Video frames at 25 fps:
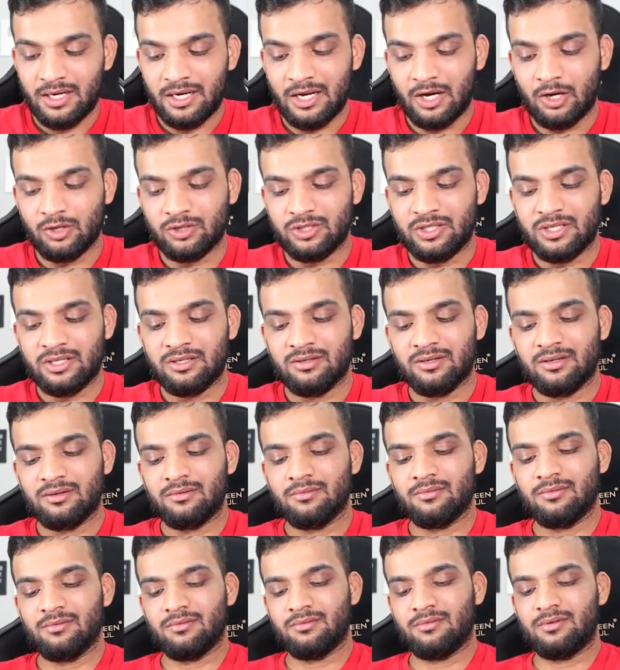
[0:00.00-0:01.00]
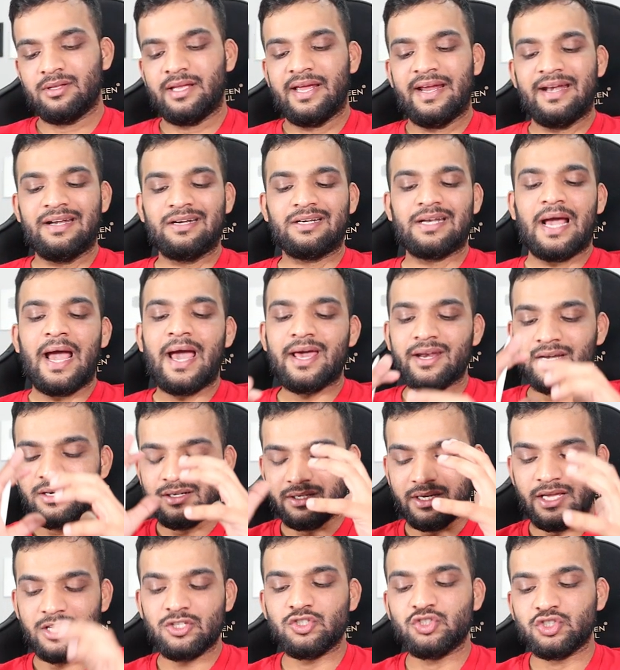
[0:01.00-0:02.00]
Now, the entire
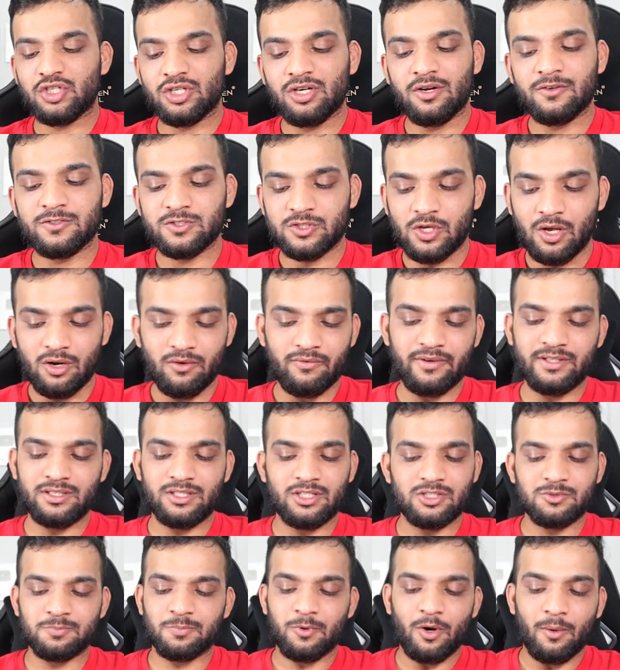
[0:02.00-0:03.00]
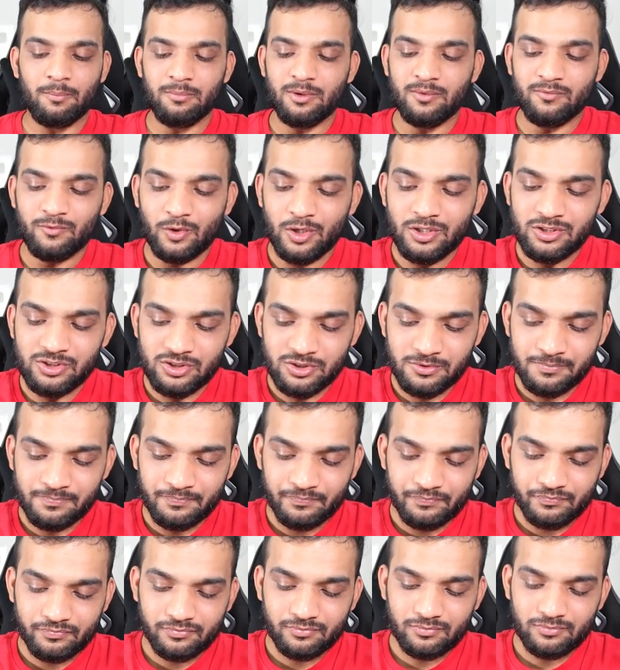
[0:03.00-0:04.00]
intention of solving this problem was
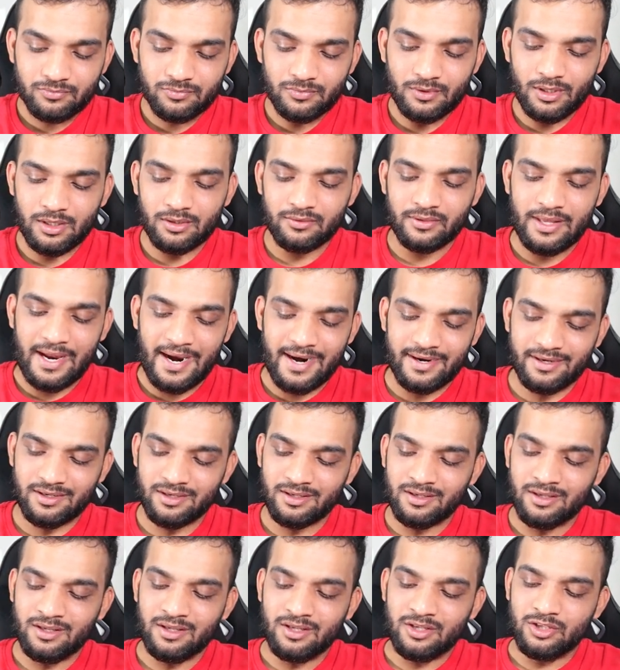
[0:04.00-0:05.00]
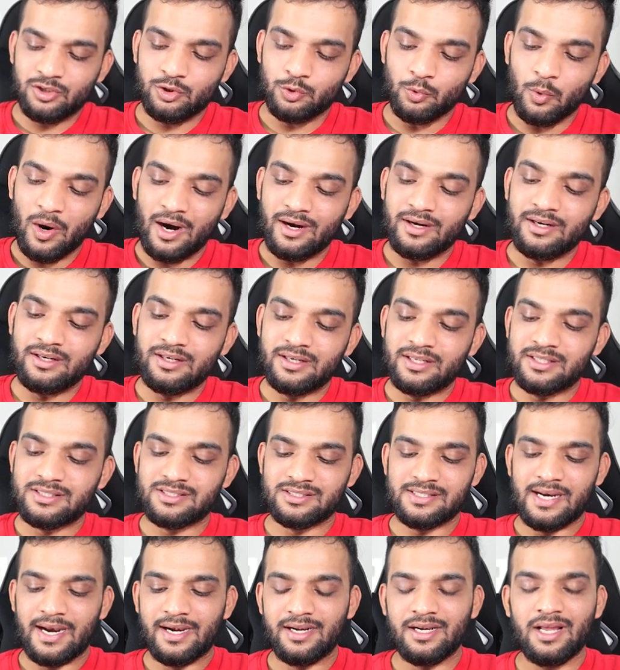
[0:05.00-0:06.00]
that you
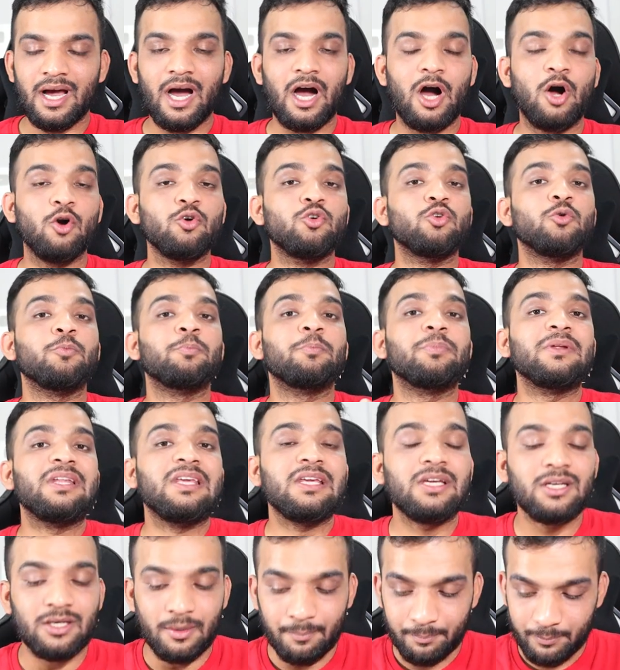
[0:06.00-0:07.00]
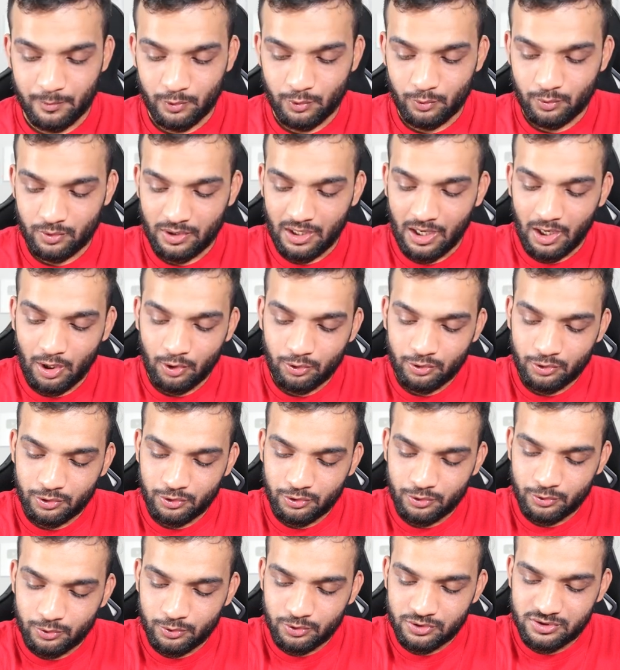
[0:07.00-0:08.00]
understand how to pre-compute, how to
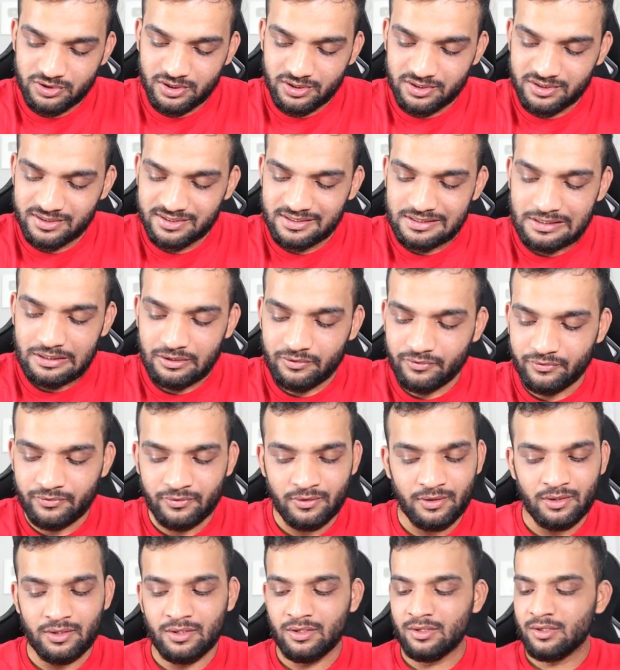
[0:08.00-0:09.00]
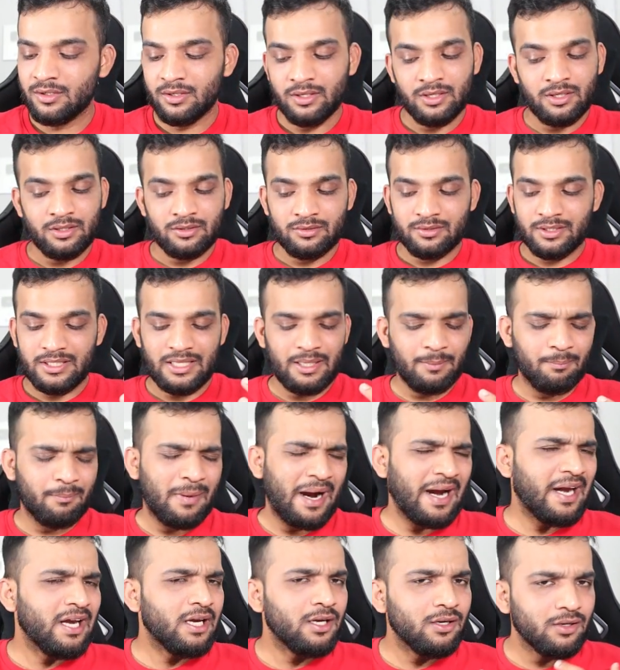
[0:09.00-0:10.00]
use the sieve. They
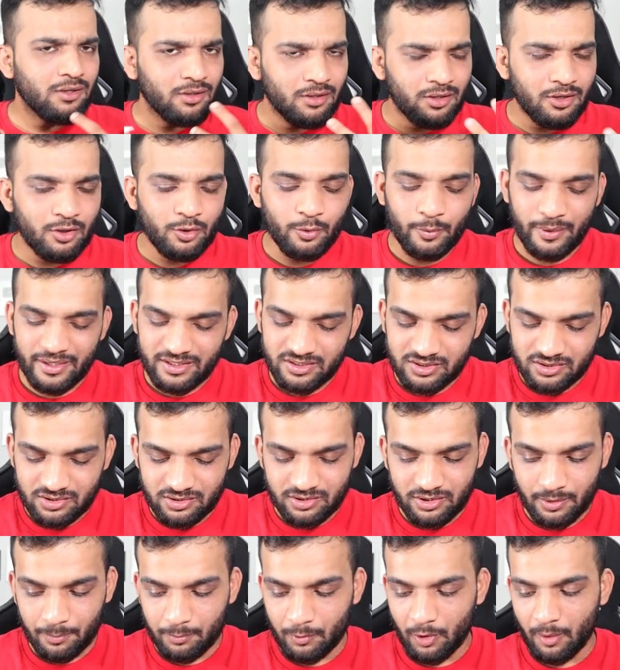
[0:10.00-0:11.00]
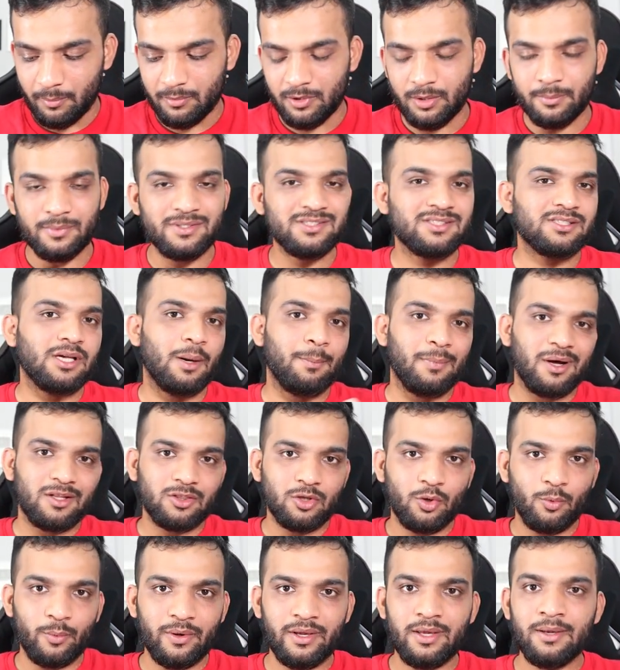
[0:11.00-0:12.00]
might twist the problem in some
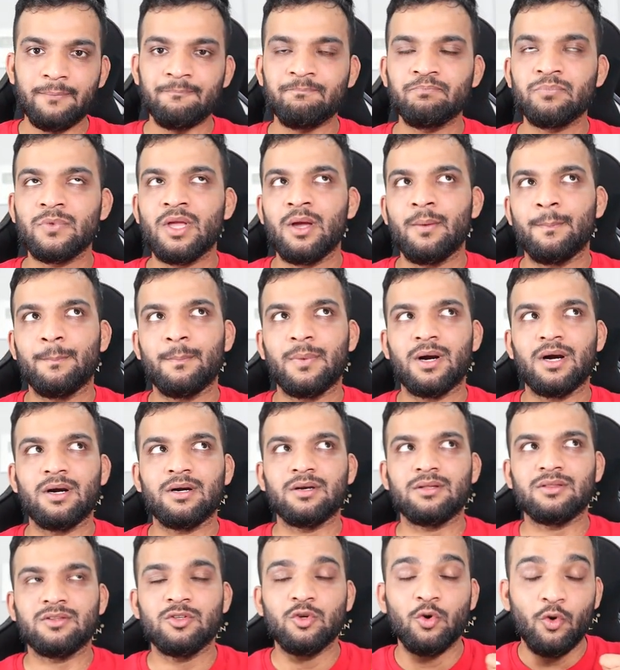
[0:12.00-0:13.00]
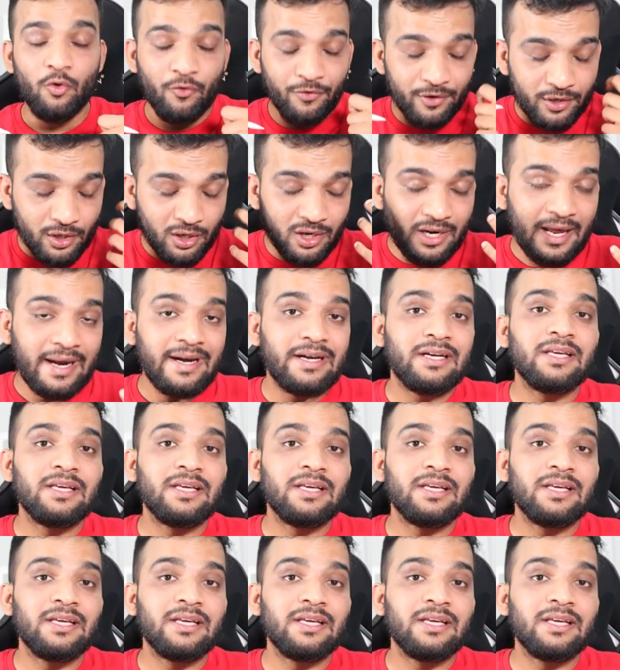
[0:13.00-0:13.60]
other way, but the overall